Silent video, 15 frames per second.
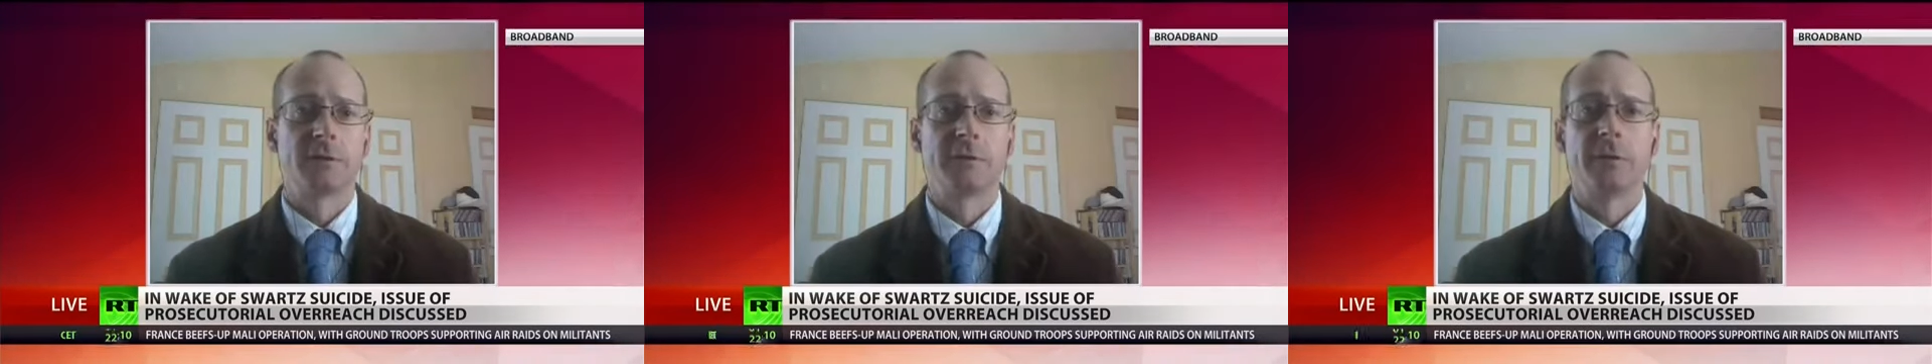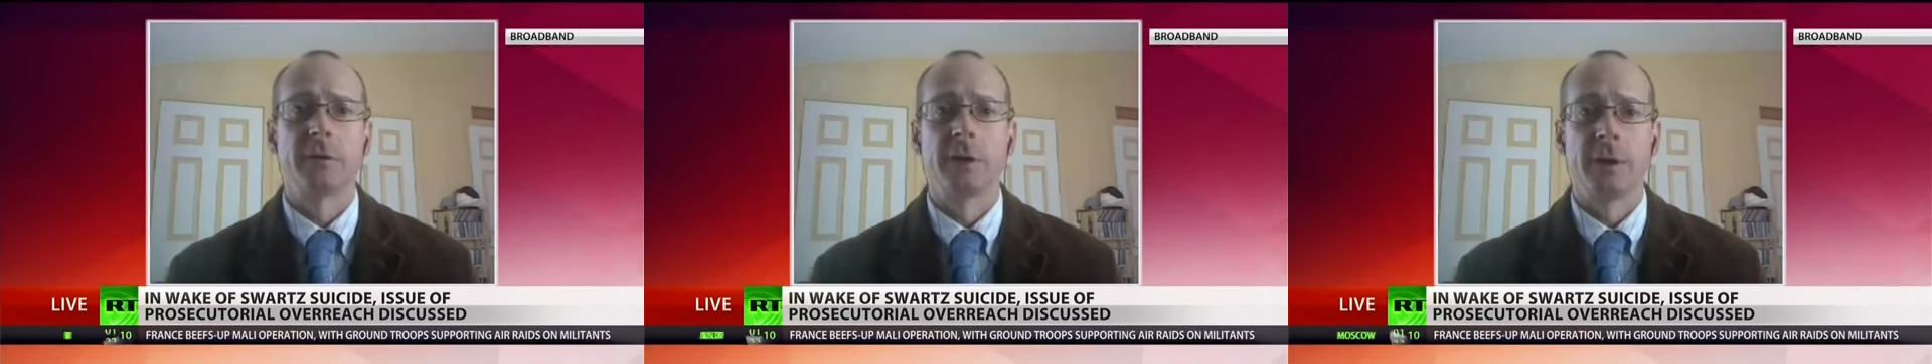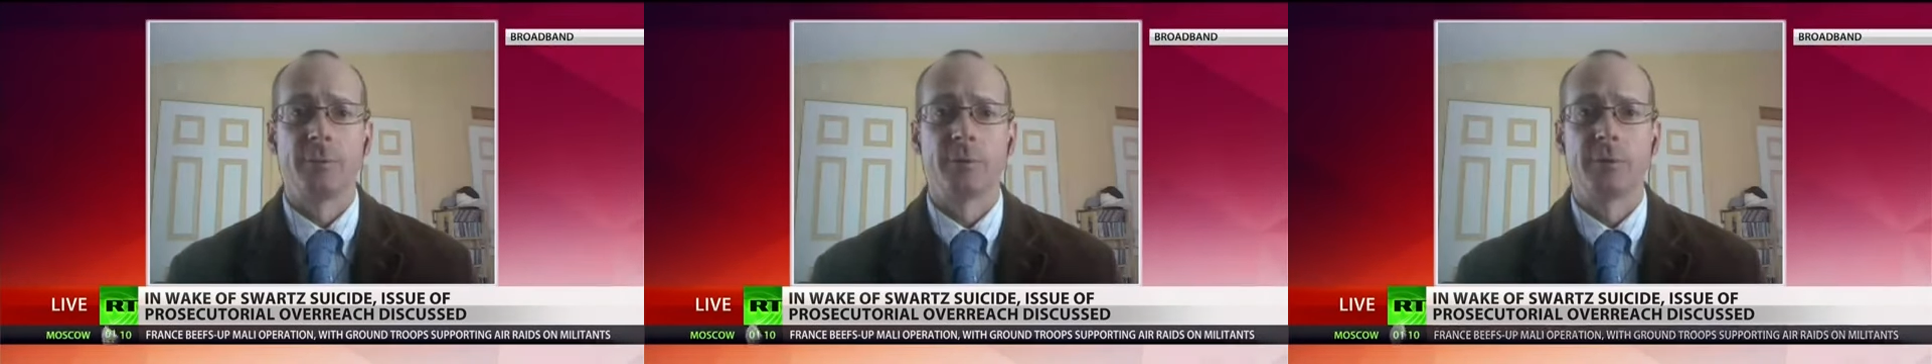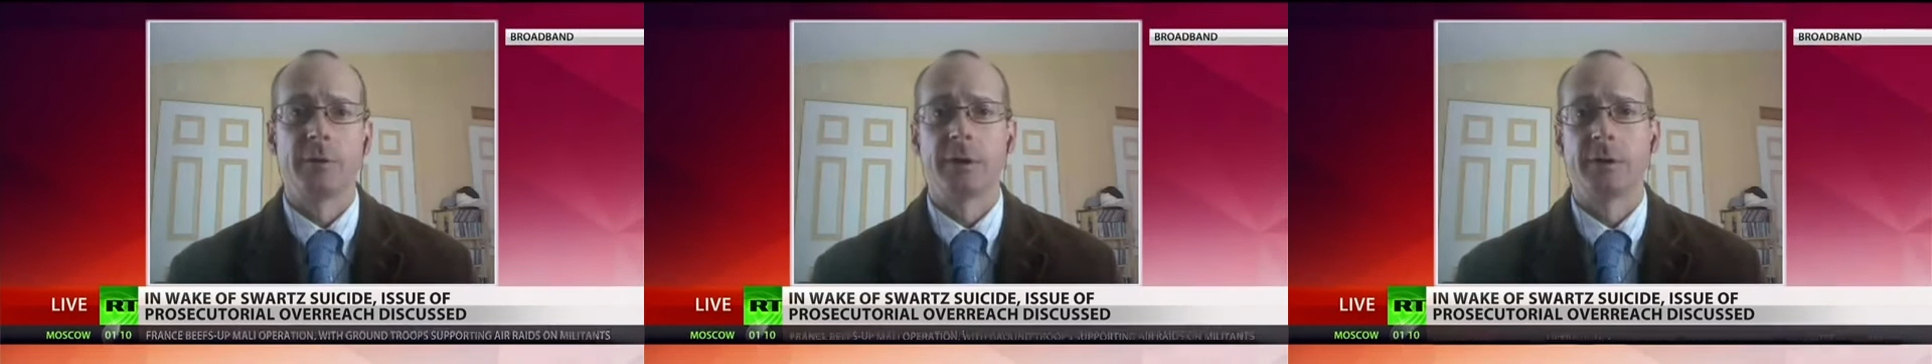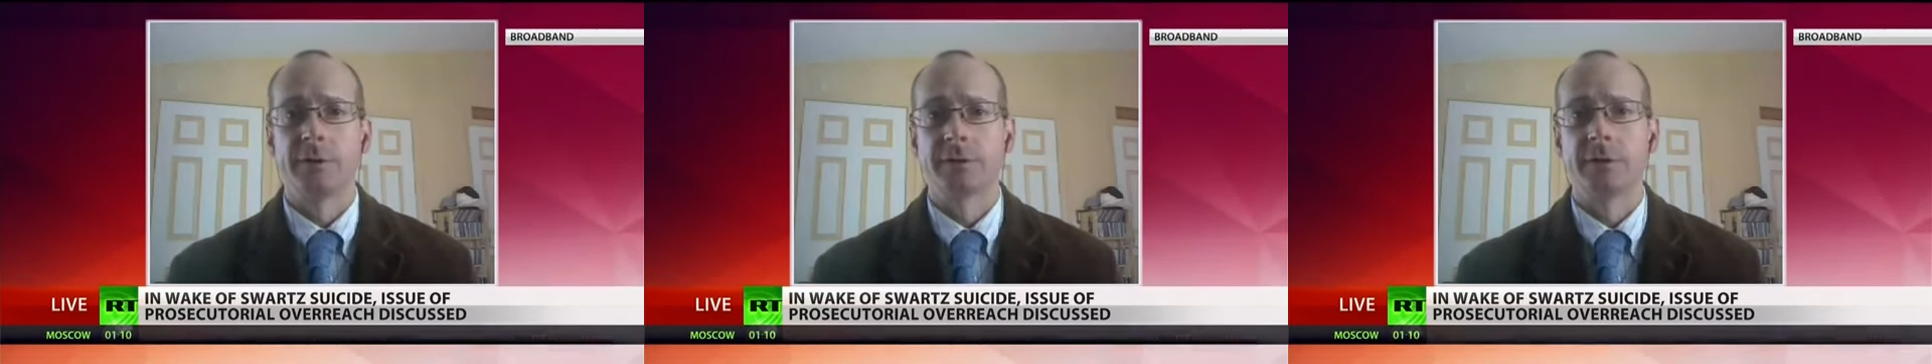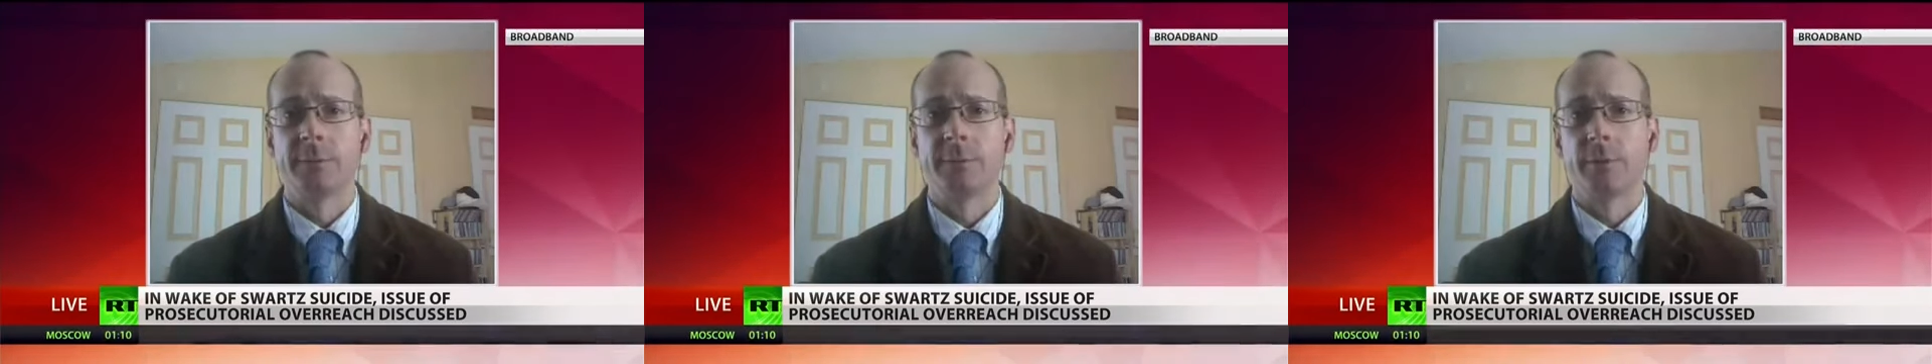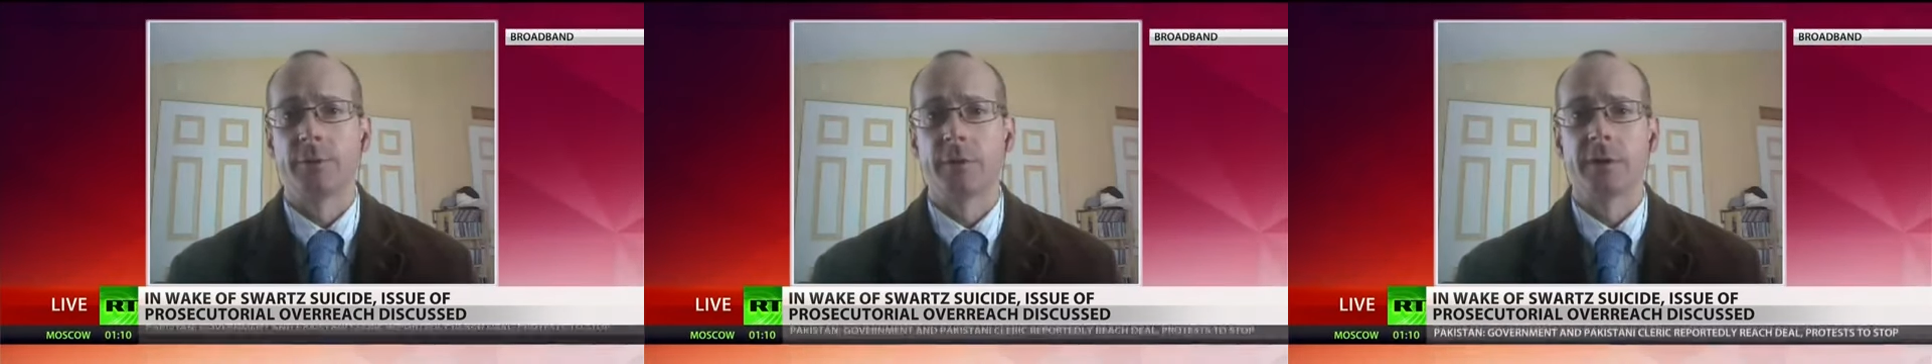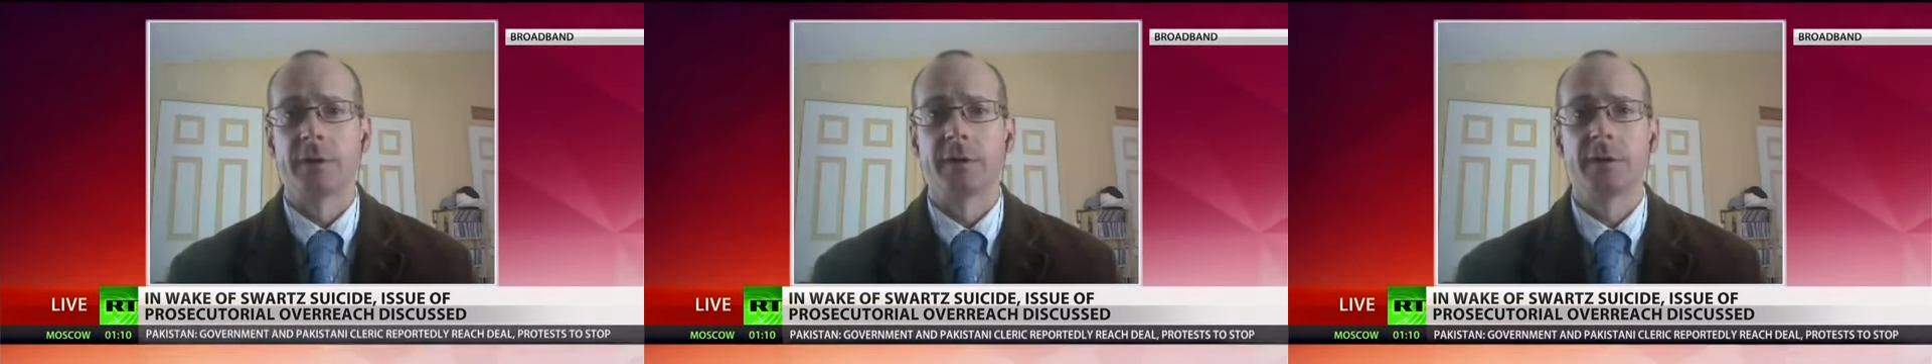throwing her name around as the
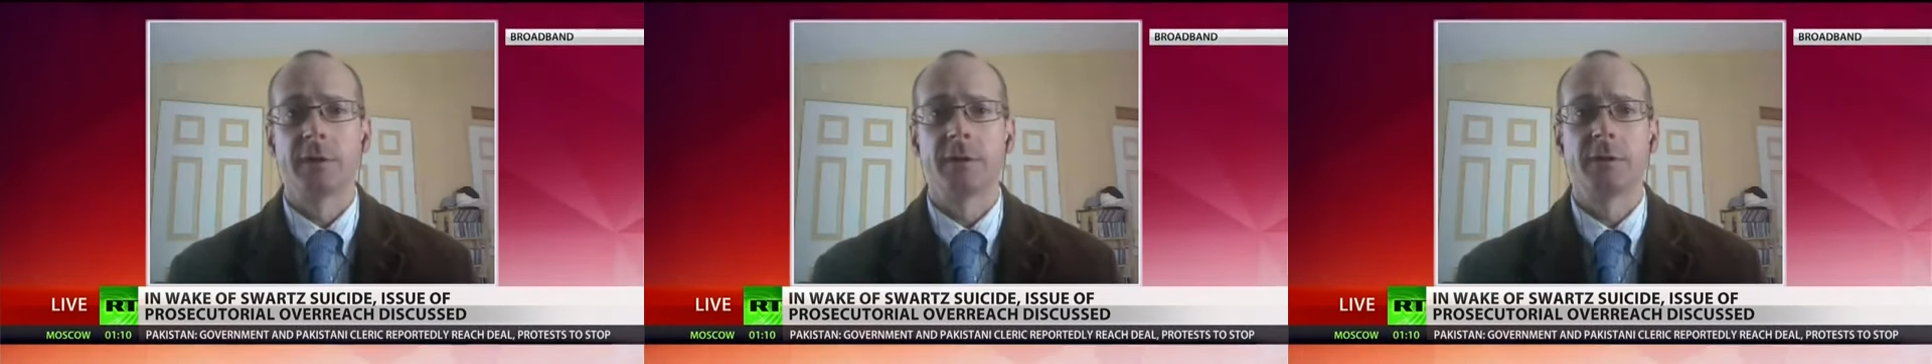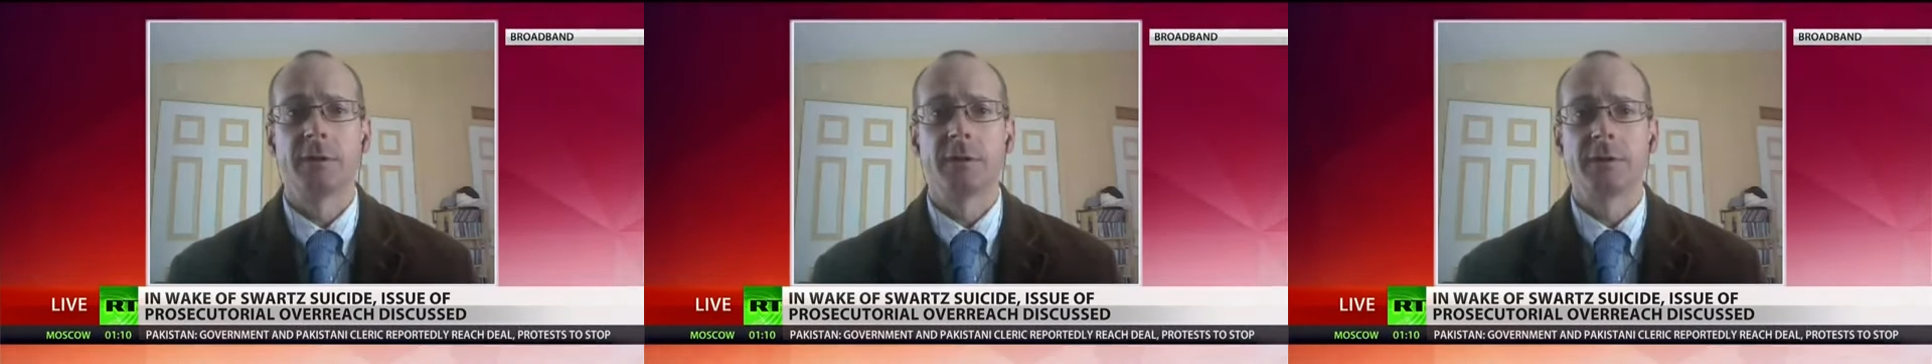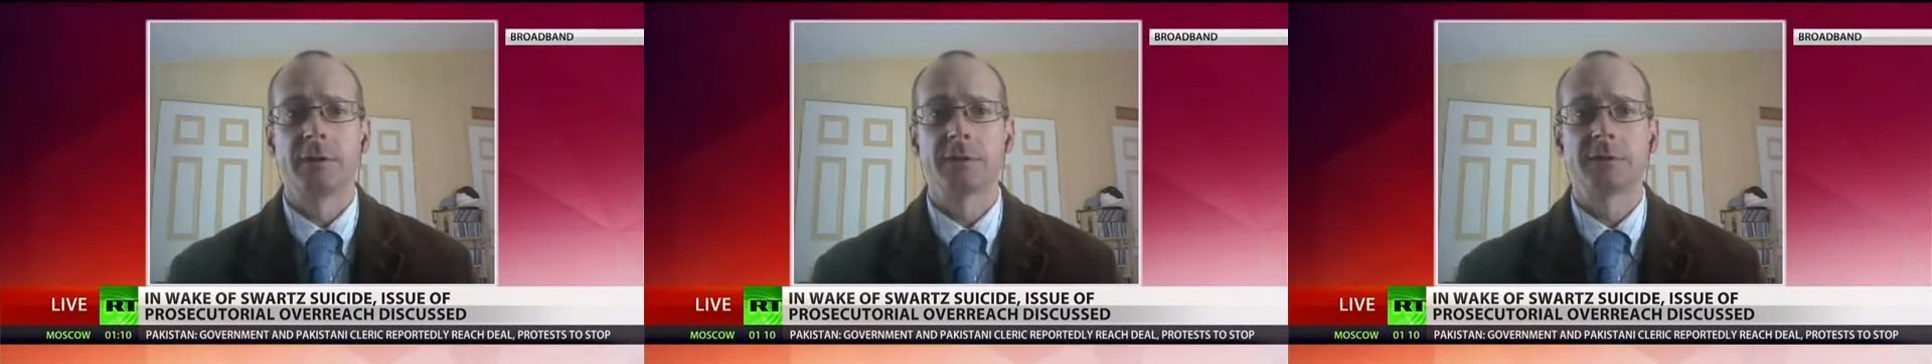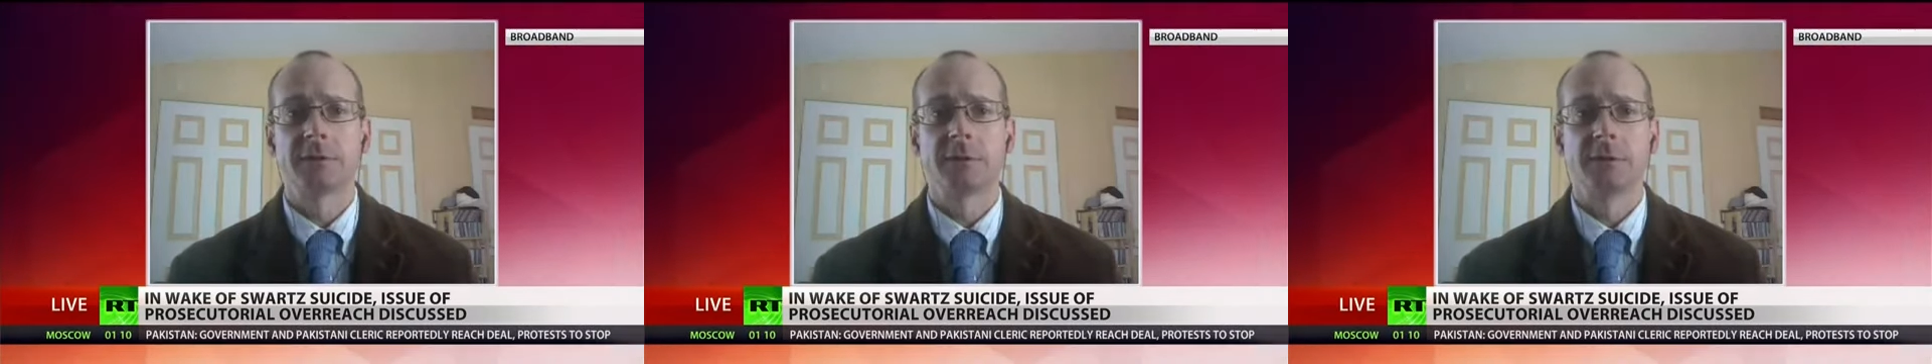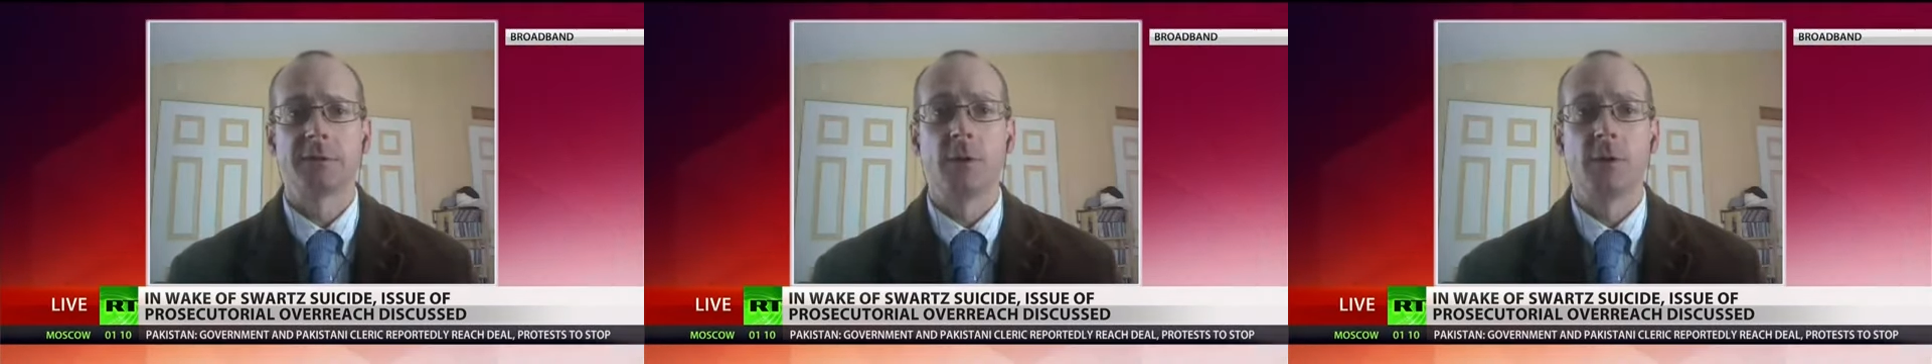Democratic candidate.